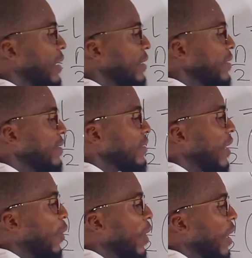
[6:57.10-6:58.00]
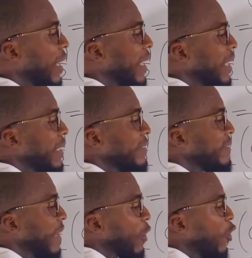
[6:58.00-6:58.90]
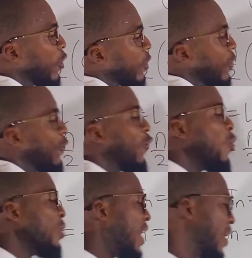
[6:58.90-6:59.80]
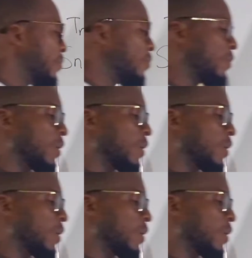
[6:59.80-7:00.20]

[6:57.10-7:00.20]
And this is our second formula.